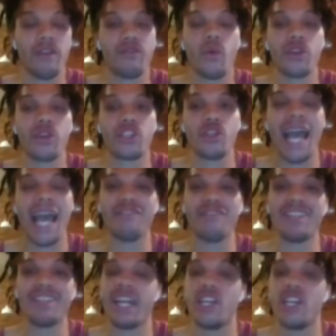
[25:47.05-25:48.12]
Of course, you have
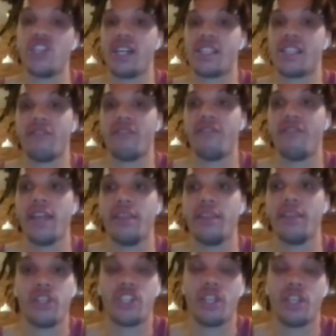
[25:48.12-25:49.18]
to kind of justify
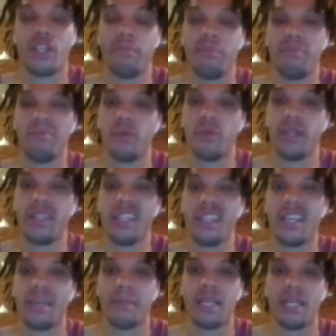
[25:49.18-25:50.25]
the bishop,
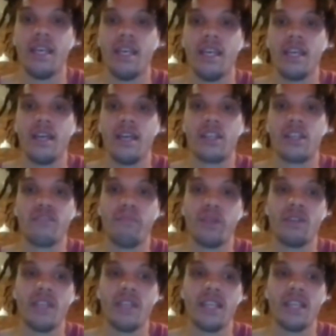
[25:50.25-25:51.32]
really. I mean, because if
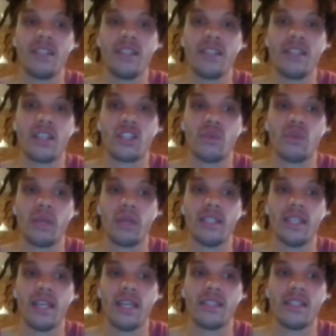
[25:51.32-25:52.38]
bishop takes d6, queen
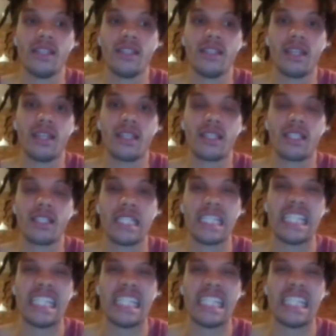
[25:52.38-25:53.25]
takes d6,